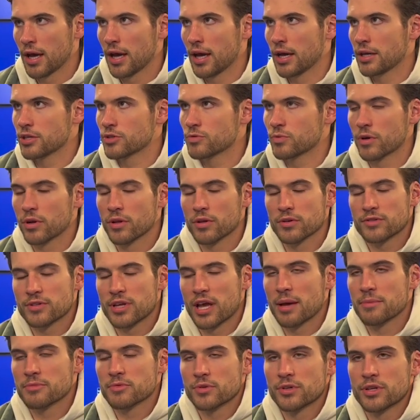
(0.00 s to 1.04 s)
just one of those
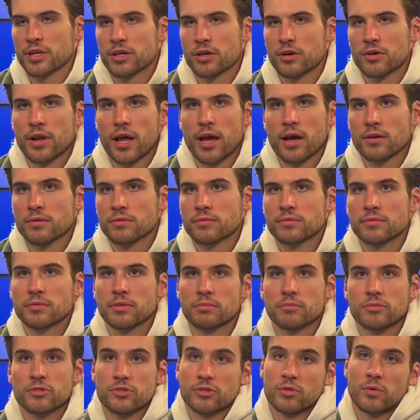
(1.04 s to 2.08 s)
times where it didn't go down.
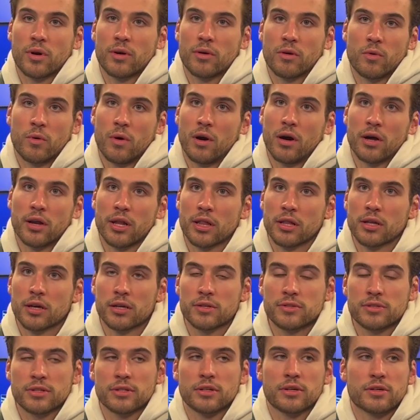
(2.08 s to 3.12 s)
And those are quality
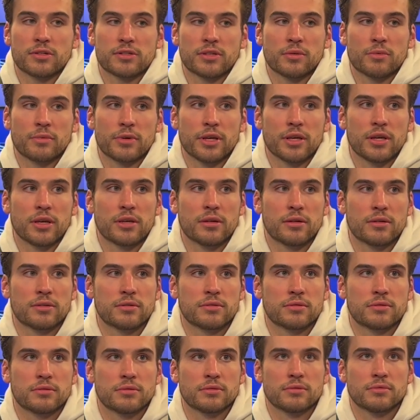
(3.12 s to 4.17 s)
looks and looks that we
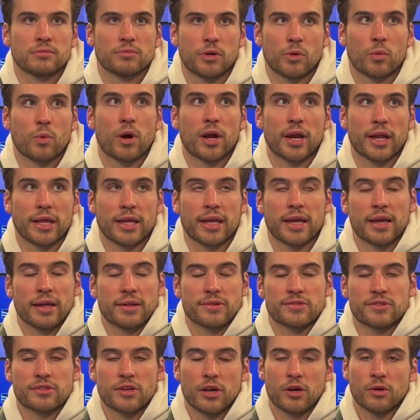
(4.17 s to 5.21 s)
want to get,
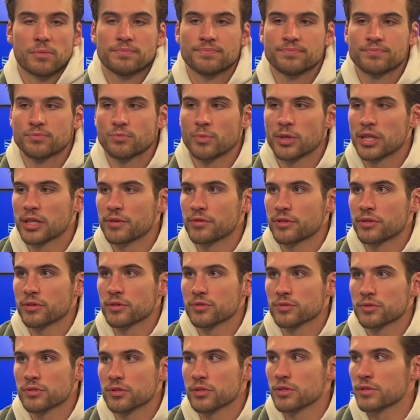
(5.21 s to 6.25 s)
so we live with
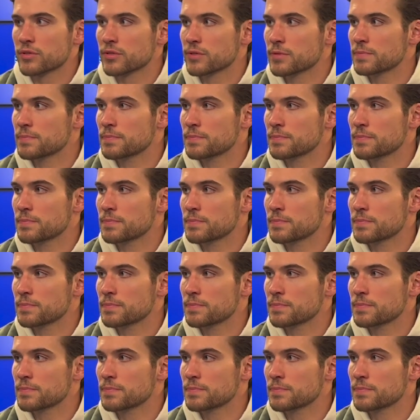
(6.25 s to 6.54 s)
those results.